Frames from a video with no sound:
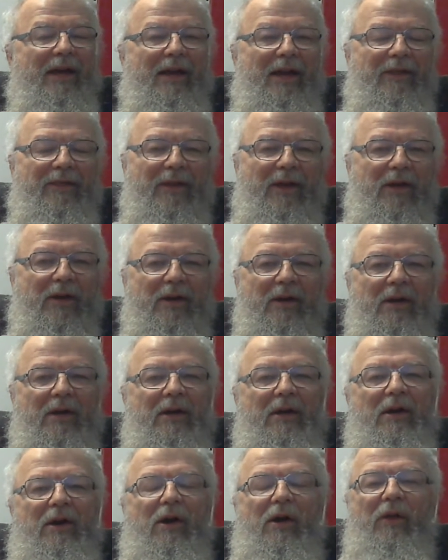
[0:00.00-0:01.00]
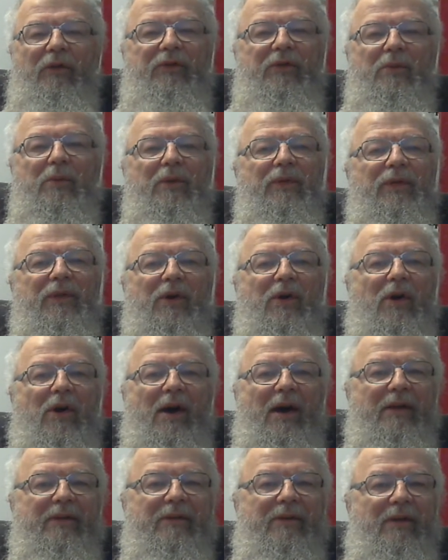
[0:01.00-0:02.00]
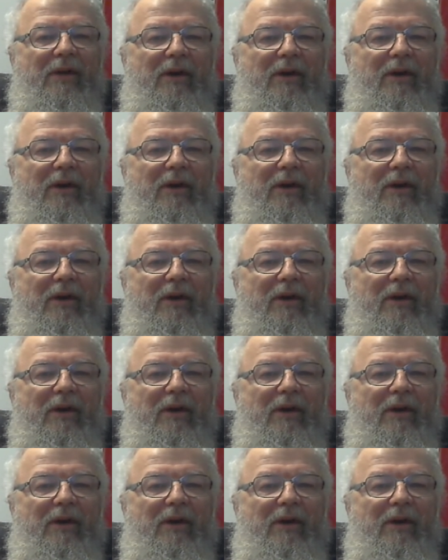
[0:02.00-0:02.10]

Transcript: And I think also with the cost